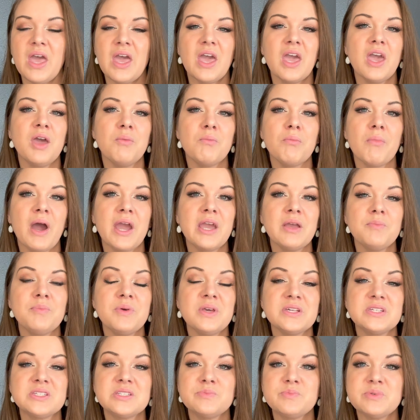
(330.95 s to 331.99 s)
It might
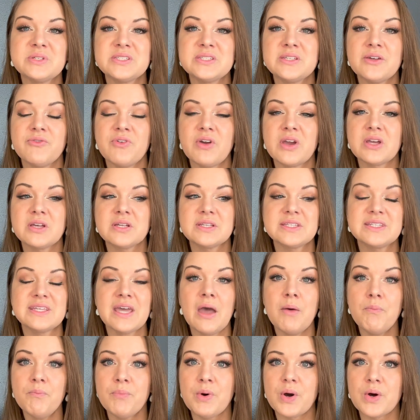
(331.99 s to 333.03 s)
be a specific
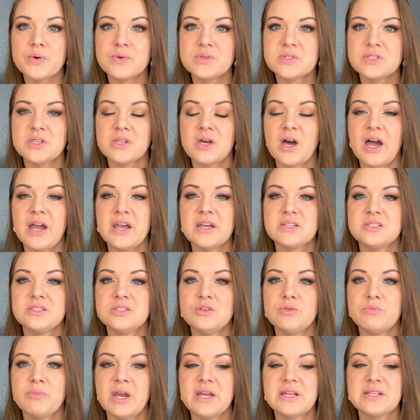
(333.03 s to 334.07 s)
tempo. So the
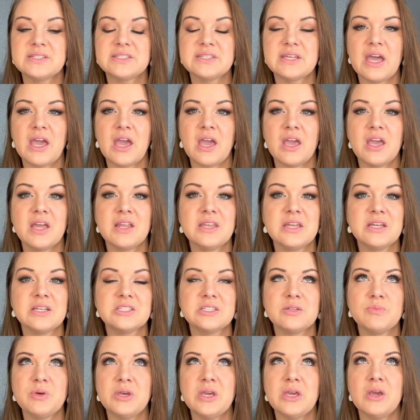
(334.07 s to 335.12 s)
ISU might say it needs
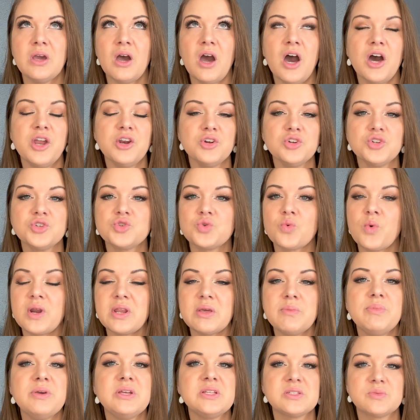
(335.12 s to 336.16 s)
to be 120
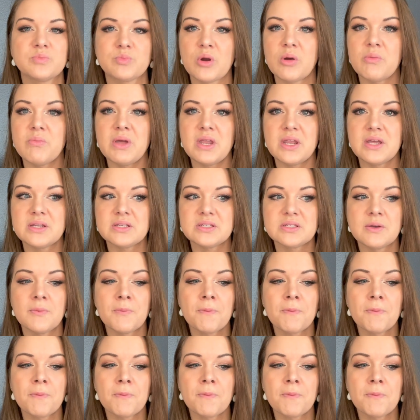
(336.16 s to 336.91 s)
beats per minute.